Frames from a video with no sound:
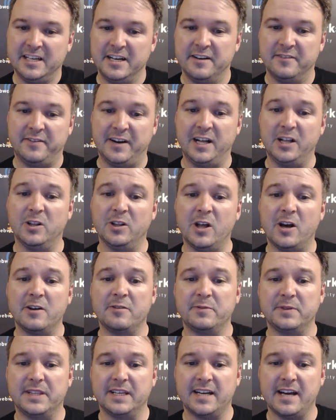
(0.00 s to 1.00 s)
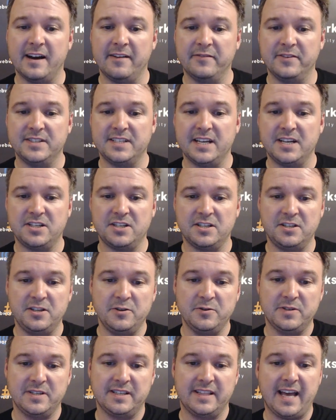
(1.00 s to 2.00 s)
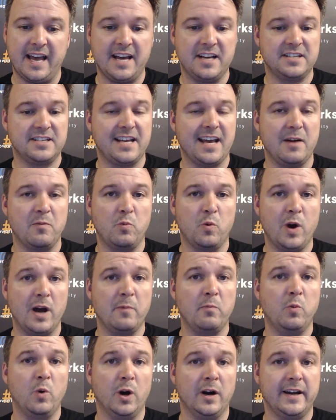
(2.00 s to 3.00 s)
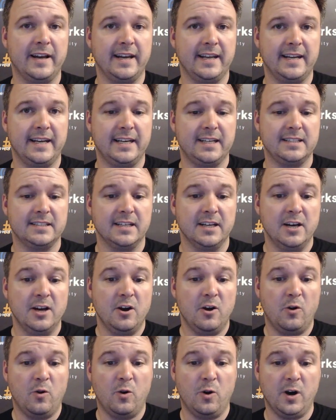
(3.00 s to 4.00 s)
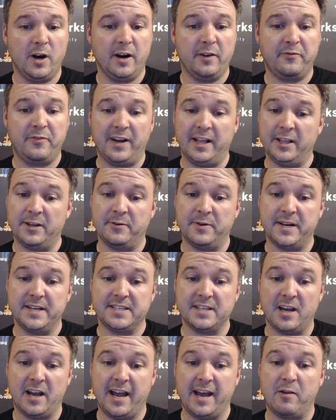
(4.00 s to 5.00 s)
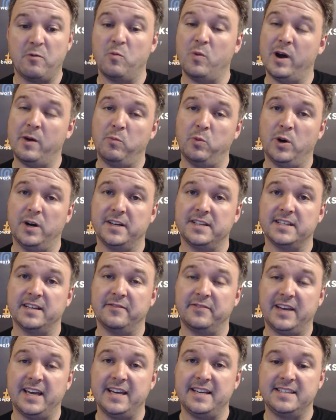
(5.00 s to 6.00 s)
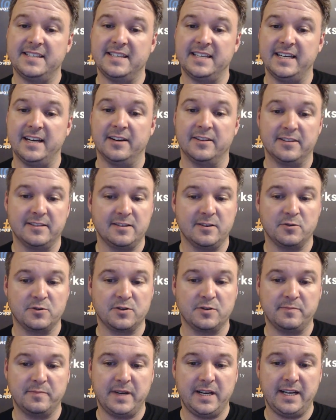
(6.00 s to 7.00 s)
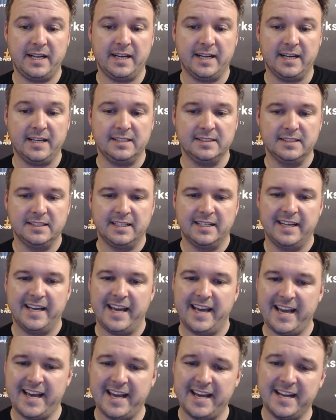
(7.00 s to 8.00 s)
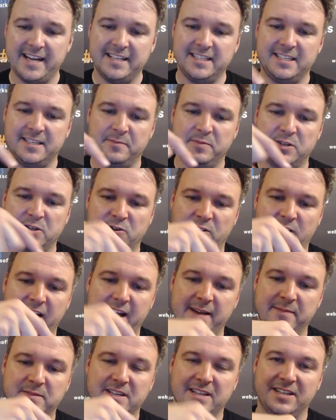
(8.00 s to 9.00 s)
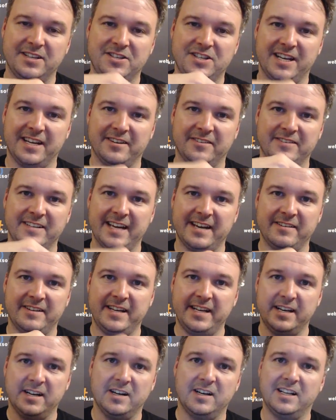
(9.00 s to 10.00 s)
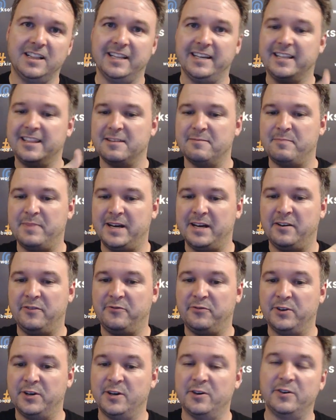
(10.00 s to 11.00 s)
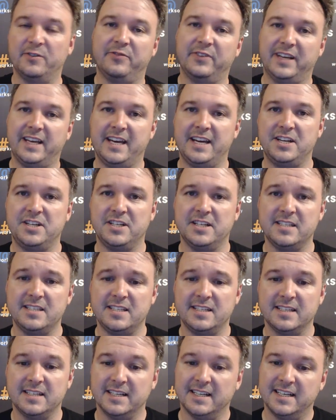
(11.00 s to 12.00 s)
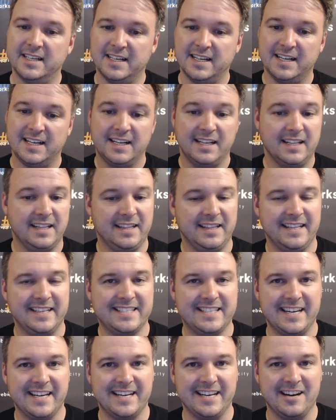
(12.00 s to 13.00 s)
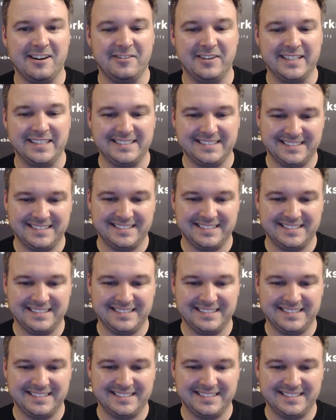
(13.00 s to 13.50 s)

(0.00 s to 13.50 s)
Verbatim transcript: Follow along with the conversation using the hashtag WebWorkinIt, or follow us at WebWorks of K C on the social media, and subscribe to the channel down here. Click the bell for notifications. Let's get going.